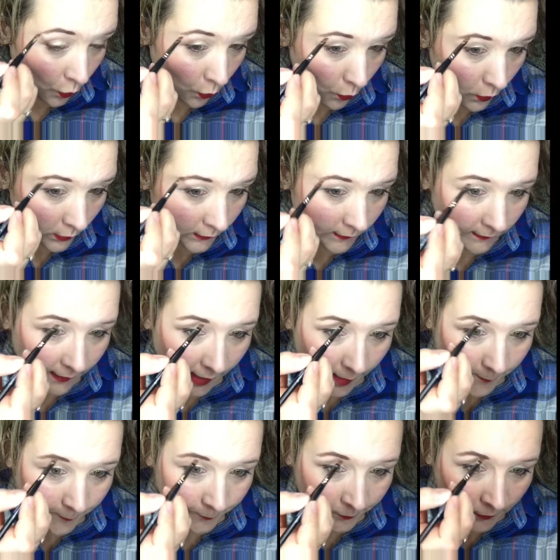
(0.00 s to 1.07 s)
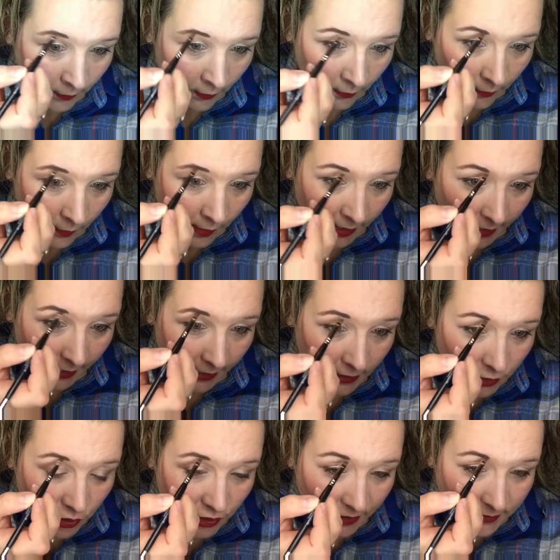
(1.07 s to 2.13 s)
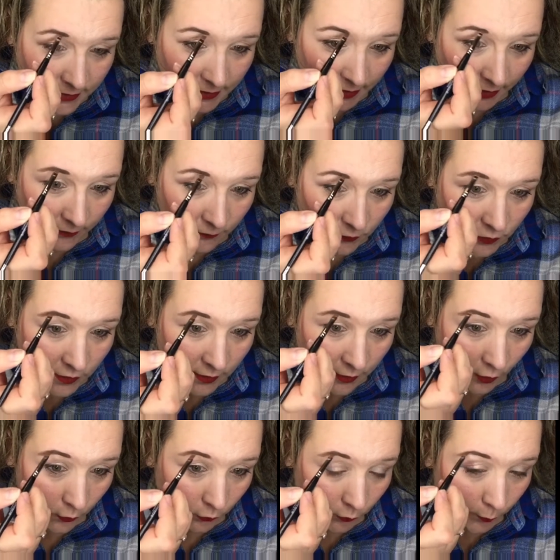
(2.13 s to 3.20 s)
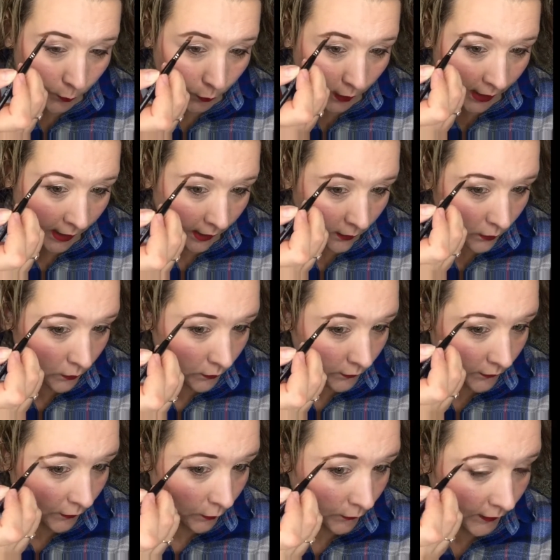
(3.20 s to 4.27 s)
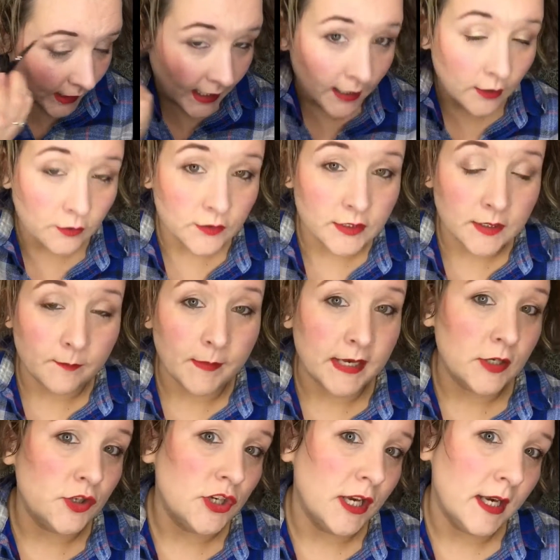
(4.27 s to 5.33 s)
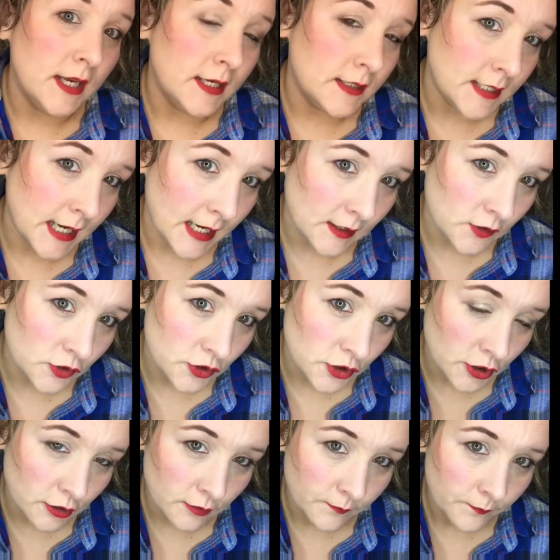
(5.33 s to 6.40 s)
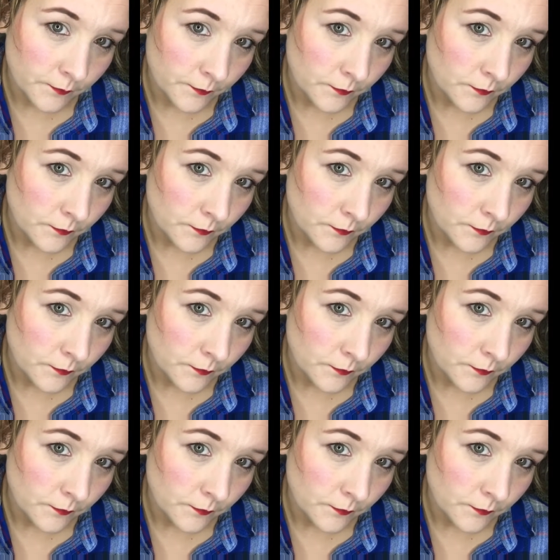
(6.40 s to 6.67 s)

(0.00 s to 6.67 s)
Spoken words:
holds them, and it just gives those brows, those hairs, dimension and texture